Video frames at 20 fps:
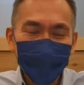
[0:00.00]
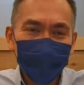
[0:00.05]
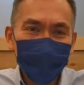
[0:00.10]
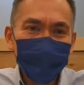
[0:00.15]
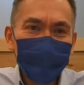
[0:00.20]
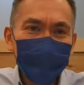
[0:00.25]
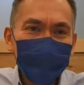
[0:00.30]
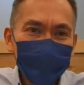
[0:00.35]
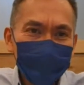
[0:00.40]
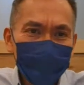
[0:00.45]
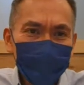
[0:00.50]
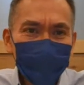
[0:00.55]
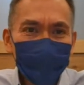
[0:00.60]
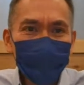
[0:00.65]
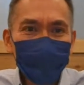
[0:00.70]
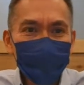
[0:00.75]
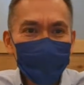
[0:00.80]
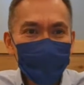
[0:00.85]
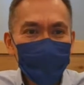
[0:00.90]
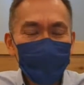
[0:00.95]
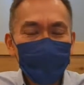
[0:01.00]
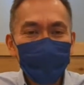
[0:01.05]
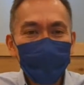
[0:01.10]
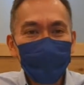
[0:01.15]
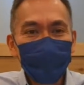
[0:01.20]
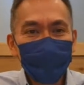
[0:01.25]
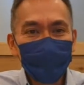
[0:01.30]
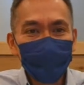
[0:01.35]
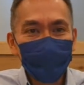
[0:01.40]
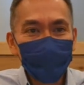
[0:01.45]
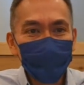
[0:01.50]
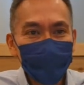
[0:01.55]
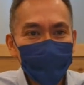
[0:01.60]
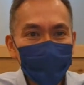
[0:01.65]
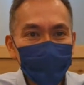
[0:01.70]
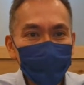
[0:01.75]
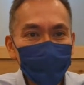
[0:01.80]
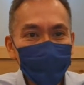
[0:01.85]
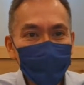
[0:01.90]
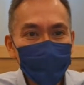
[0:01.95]
I'm not sure. It could be a,
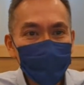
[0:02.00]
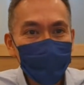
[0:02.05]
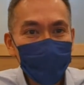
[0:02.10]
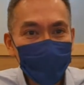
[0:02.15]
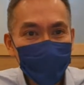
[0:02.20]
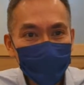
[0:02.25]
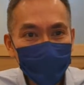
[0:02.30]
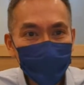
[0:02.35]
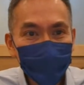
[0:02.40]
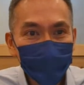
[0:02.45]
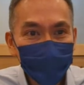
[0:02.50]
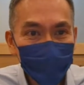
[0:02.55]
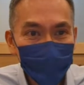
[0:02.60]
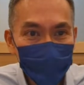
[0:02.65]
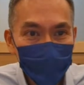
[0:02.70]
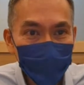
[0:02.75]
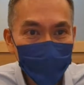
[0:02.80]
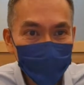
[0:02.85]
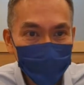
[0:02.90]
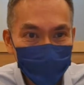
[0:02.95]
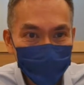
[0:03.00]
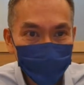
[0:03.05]
a marketing gimmick.